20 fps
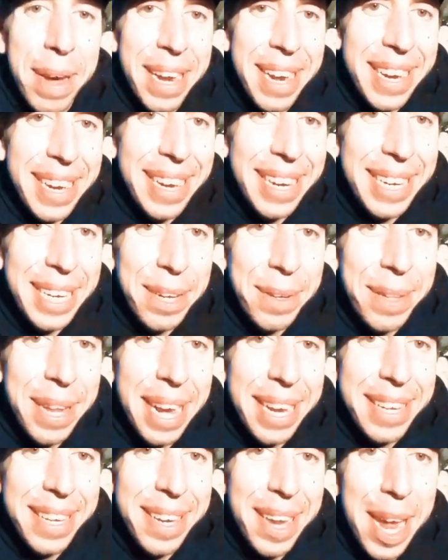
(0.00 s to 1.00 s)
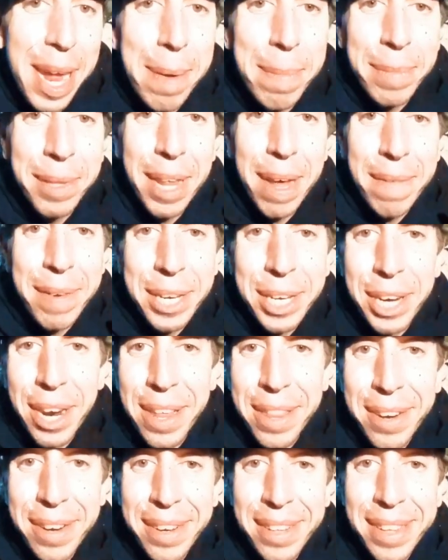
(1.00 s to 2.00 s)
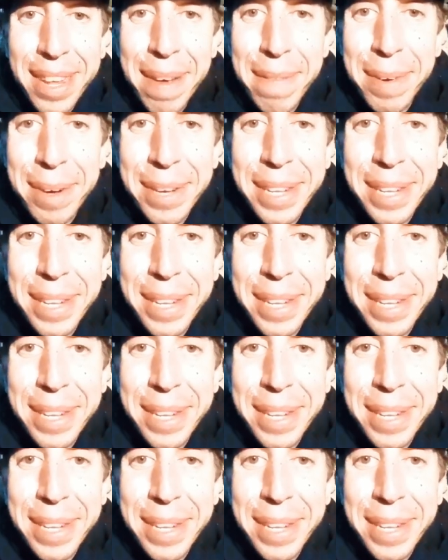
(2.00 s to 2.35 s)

one, and until next time, love each other, love